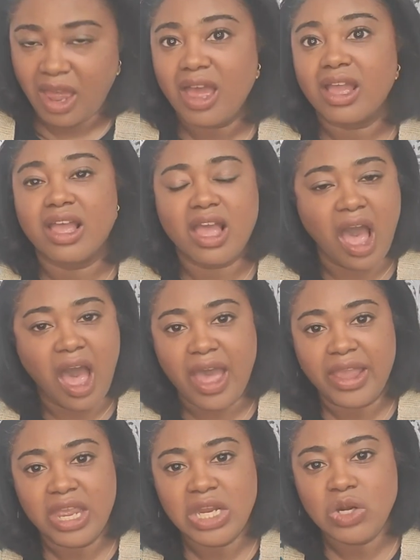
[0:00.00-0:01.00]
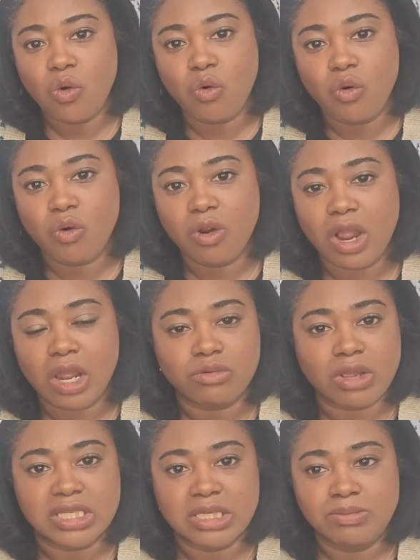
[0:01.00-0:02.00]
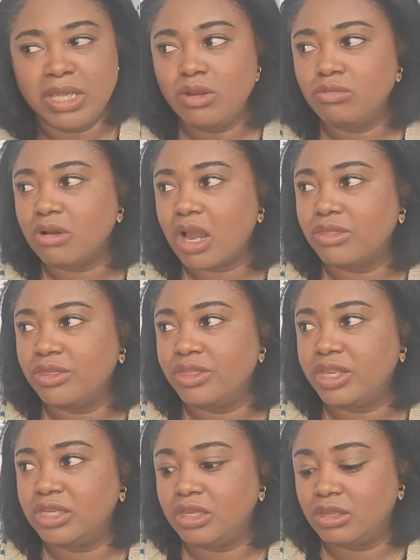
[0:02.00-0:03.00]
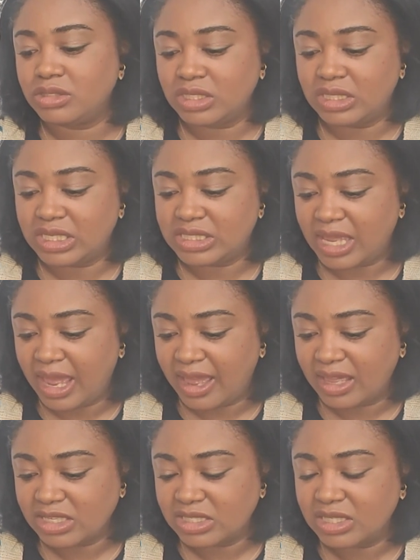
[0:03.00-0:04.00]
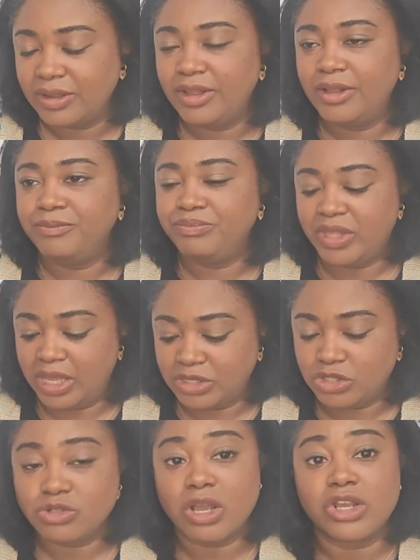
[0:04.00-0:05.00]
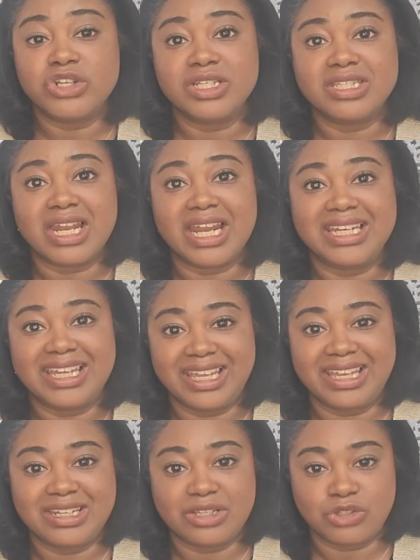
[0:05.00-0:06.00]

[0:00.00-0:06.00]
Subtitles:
a guide or a recipe rather than using this as instructions that I need